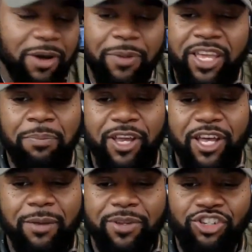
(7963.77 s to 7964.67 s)
up. He can pick
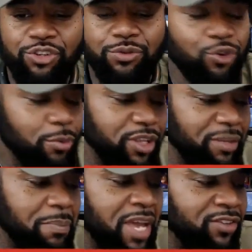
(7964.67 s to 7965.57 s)
up and shoot
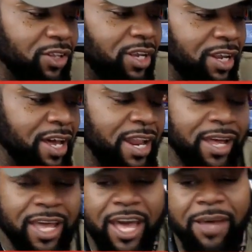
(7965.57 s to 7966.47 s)
normally, basically any gun
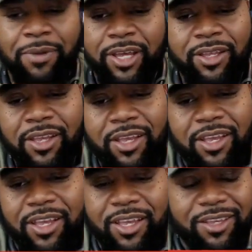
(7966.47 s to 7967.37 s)
I got. But,
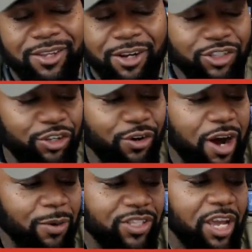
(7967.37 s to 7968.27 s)
you know, so
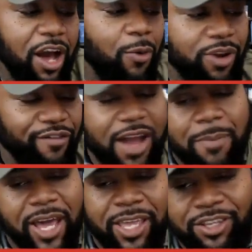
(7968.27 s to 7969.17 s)
you're always like, oh, whatever I
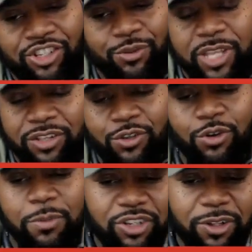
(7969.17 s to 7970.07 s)
buy, he can shoot. That's
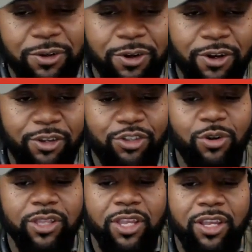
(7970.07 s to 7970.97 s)
cool. But your little girl, you
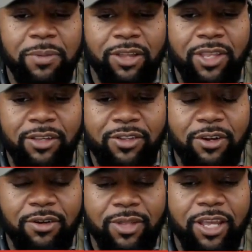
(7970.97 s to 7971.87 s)
start thinking about things that
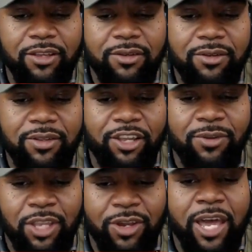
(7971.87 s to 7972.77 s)
are like,
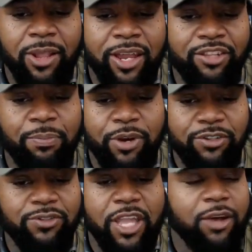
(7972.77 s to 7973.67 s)
you think you got a lot of
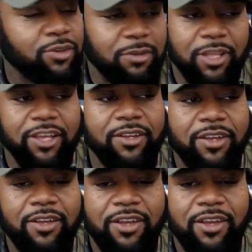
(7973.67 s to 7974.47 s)
suppressors now. You're going to be